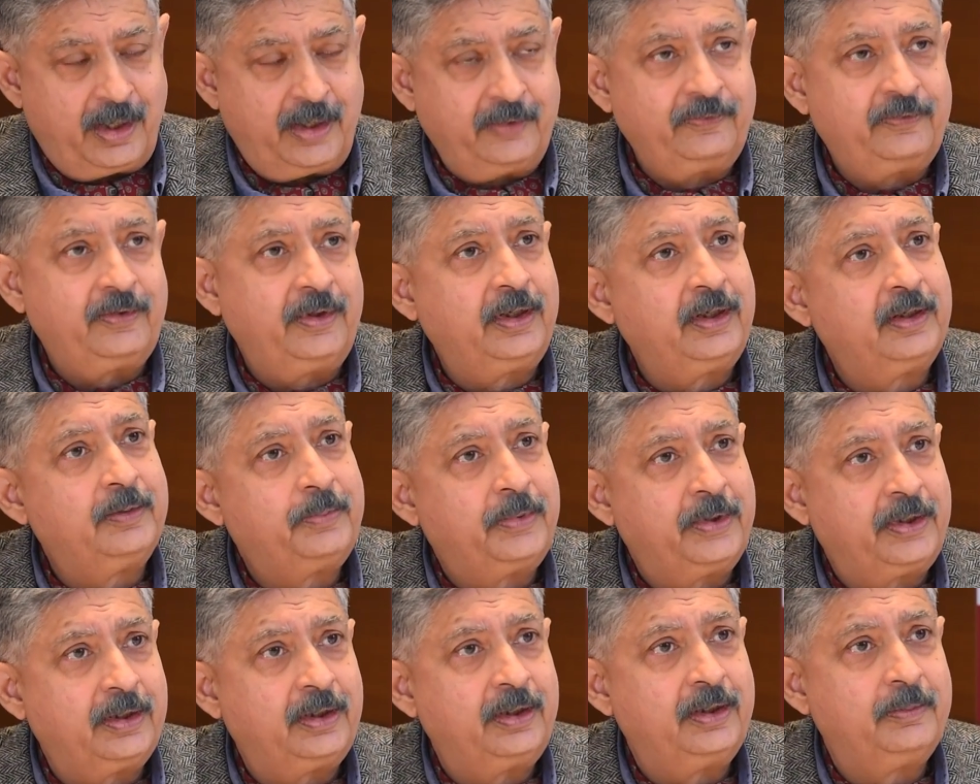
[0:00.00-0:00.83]
answering a
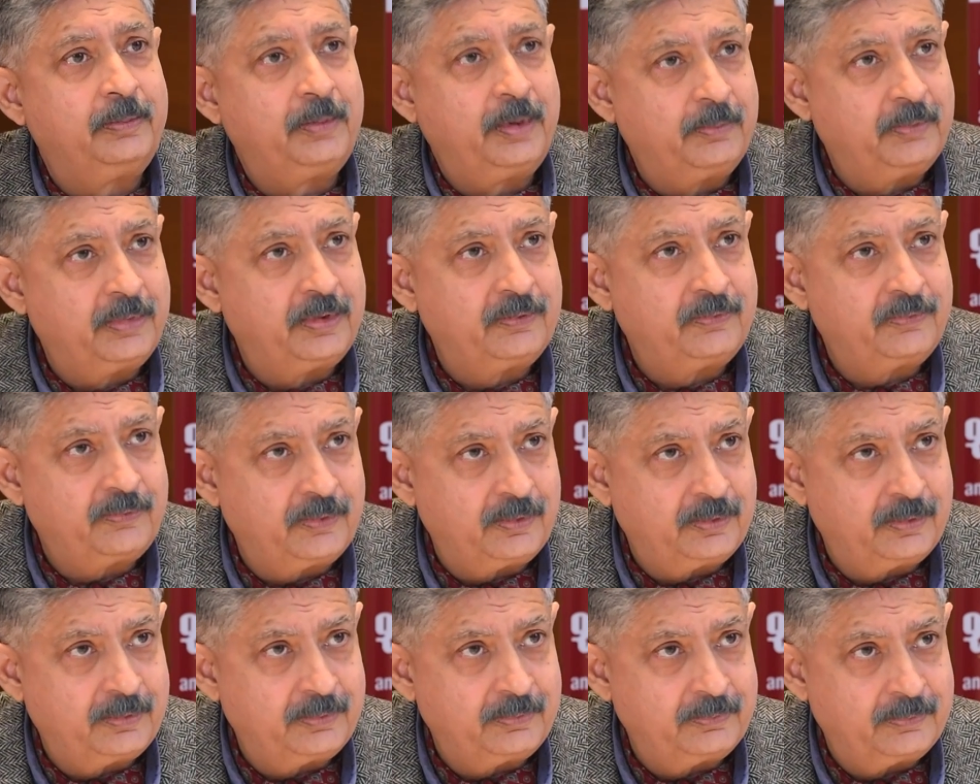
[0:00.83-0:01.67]
particular member
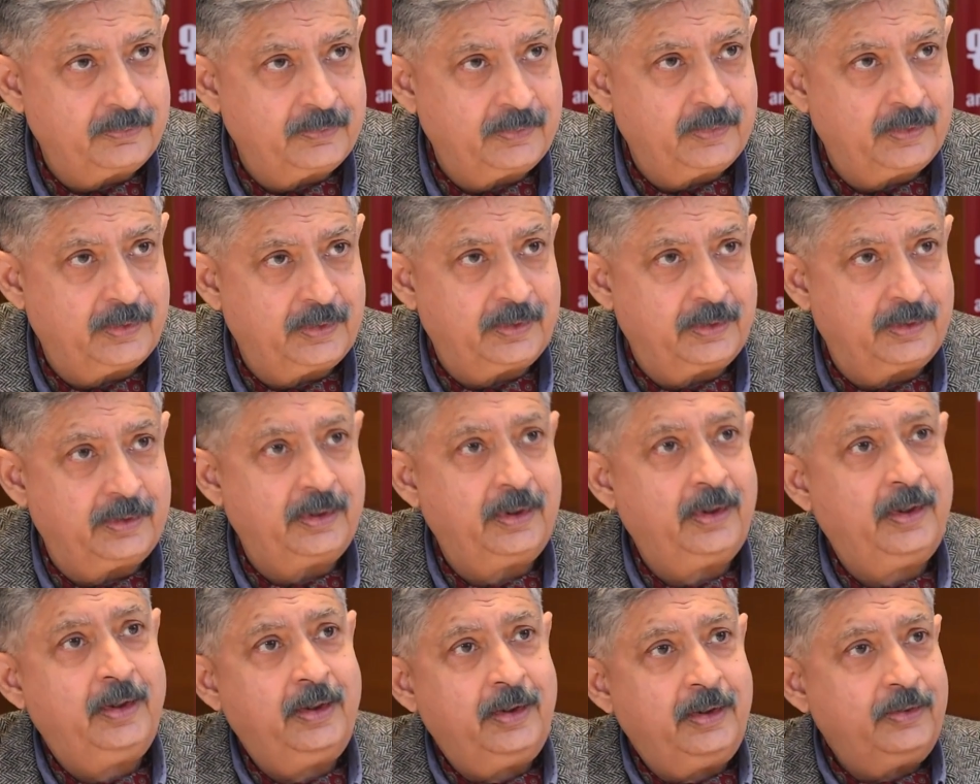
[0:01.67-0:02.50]
for,
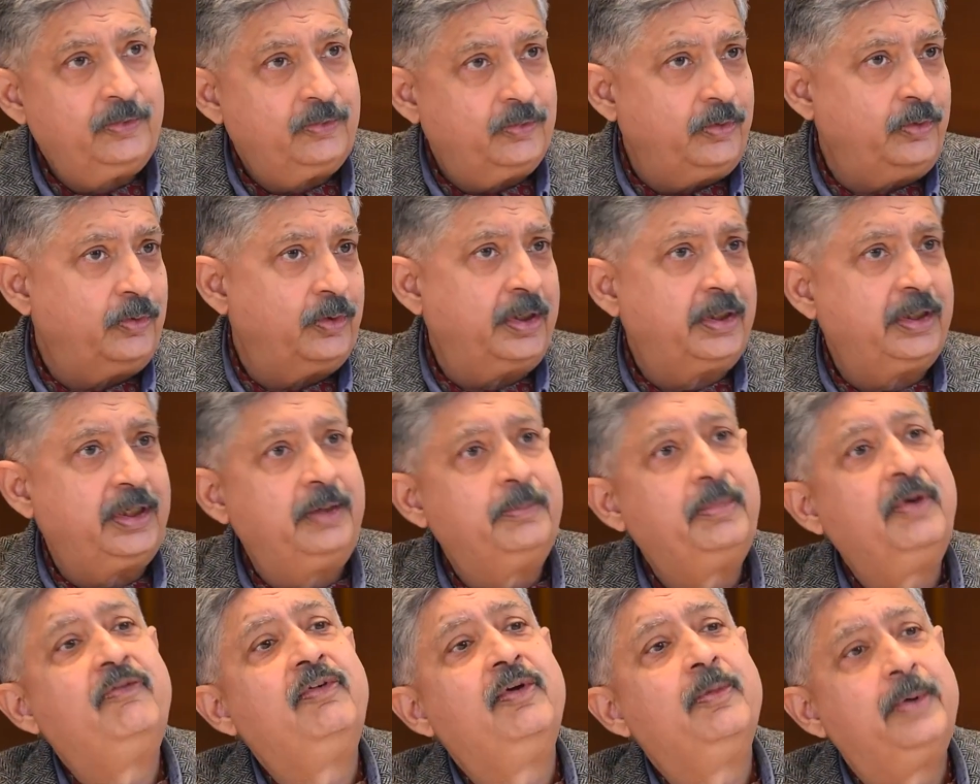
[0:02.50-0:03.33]
so you can
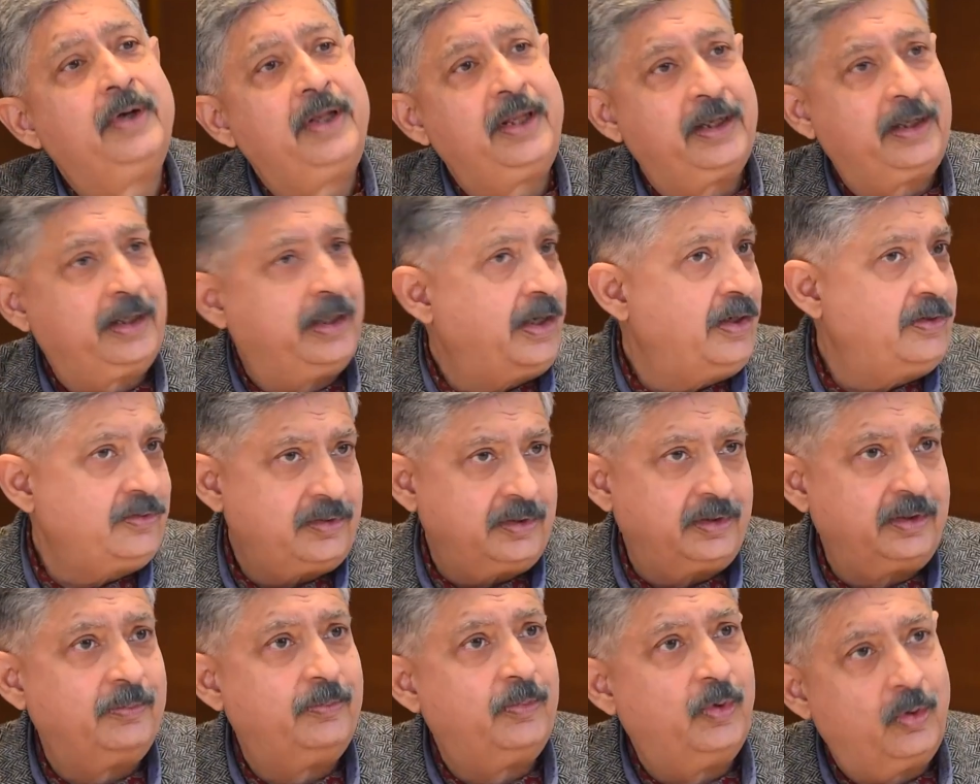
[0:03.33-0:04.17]
keep everybody engaged
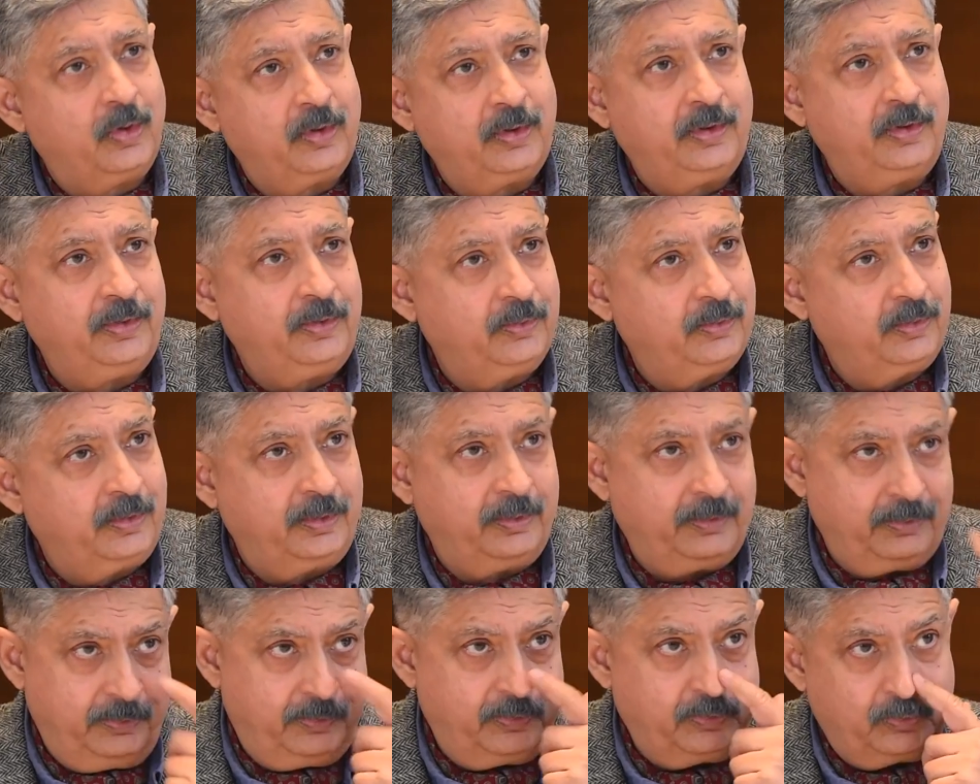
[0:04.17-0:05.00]
in the board.
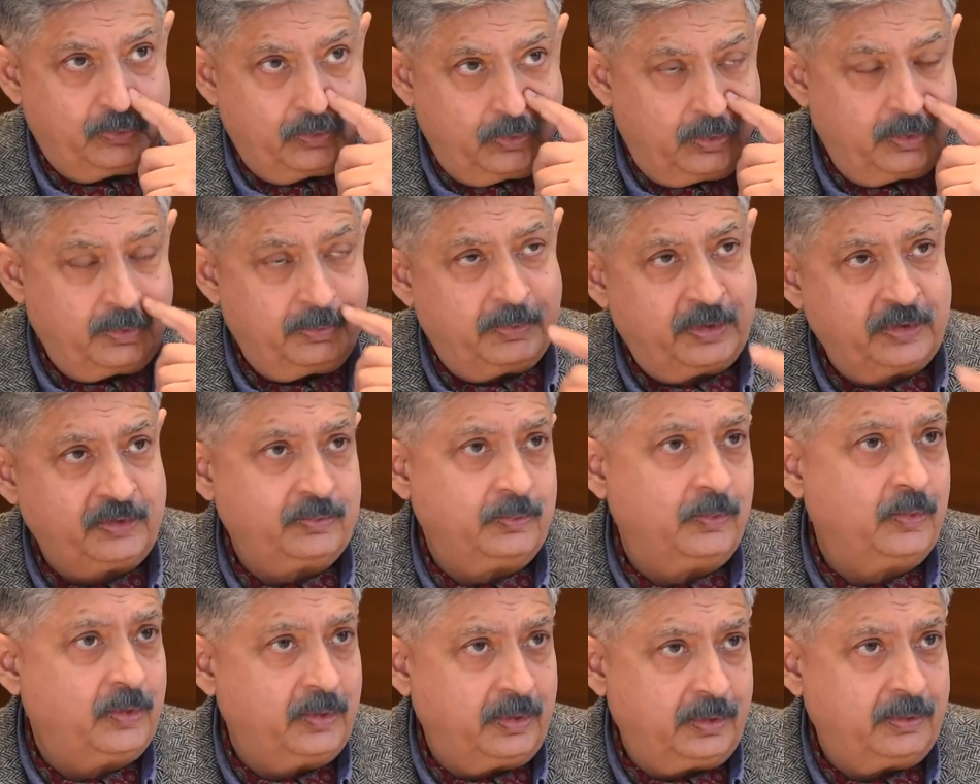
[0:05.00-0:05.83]
You'll score much
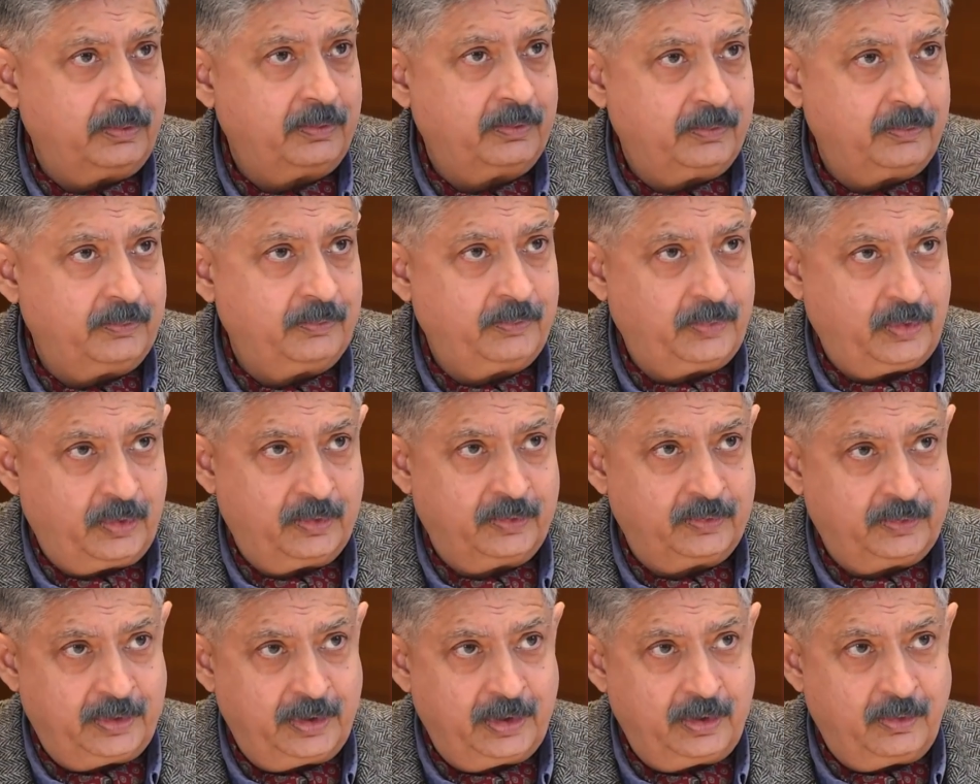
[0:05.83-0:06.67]
more
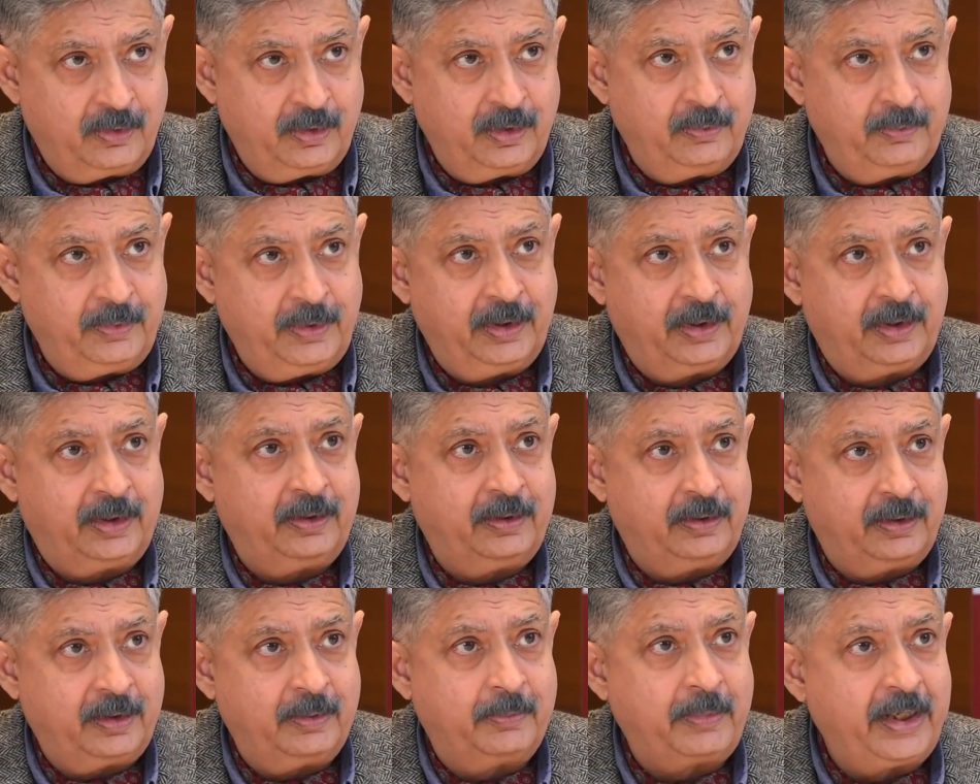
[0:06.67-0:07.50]
because they'll all be
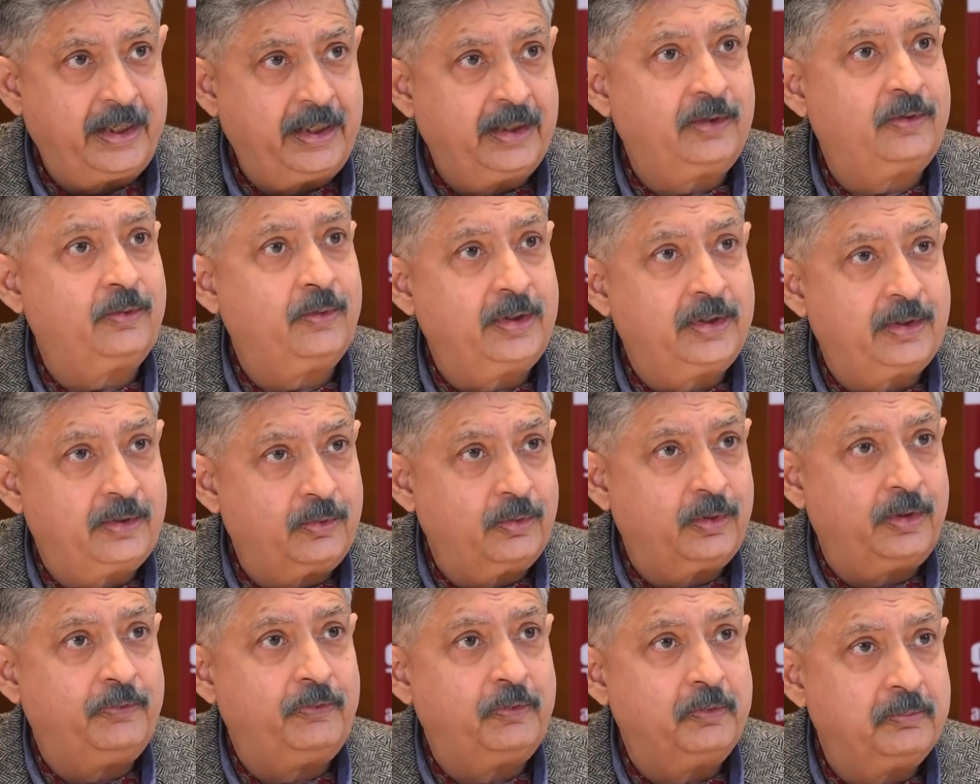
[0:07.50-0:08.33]
combining together
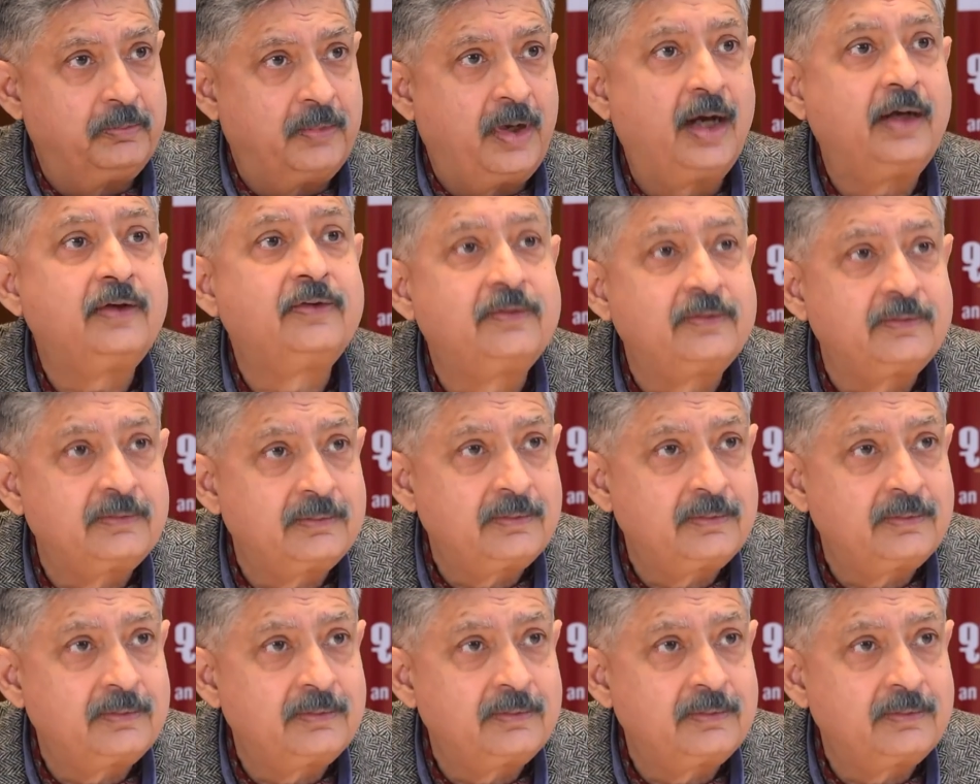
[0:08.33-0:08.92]
to give you marks,